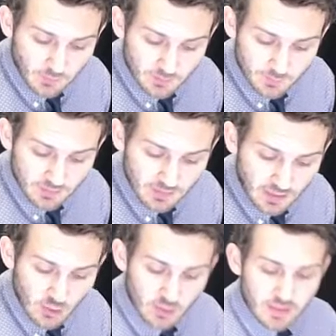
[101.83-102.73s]
So we're going to
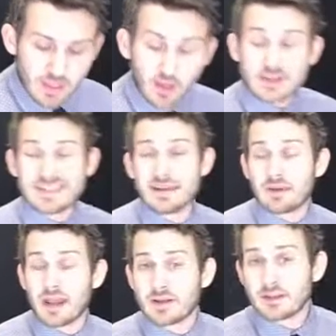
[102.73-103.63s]
be looking at our
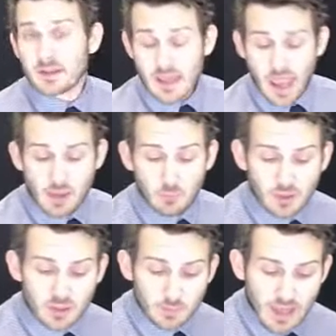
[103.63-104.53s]
dividend
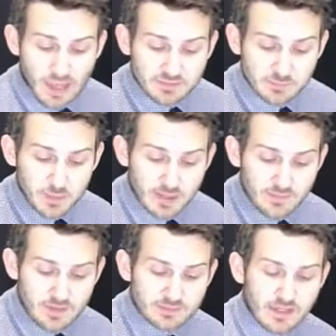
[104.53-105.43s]
and we're going to be
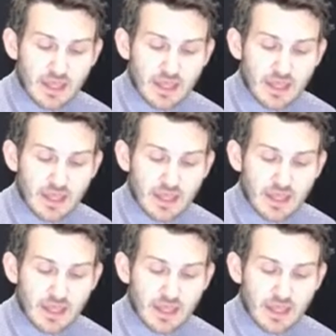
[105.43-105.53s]
estimating